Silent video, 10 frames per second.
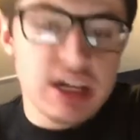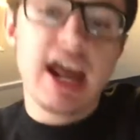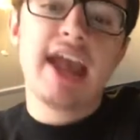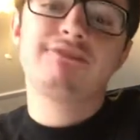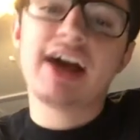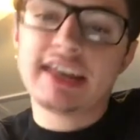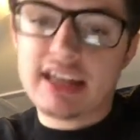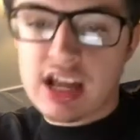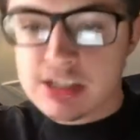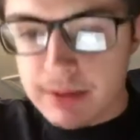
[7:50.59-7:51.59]
a
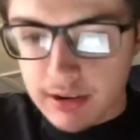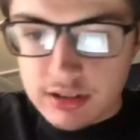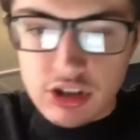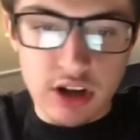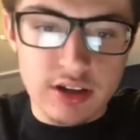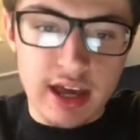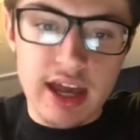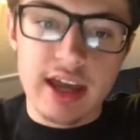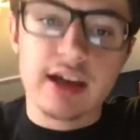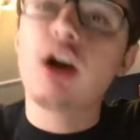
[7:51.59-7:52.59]
Viking experience on
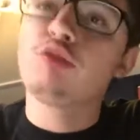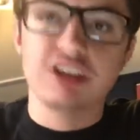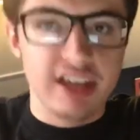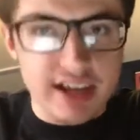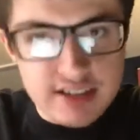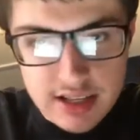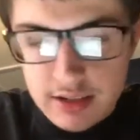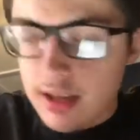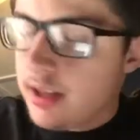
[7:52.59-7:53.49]
a Kofi Kingston.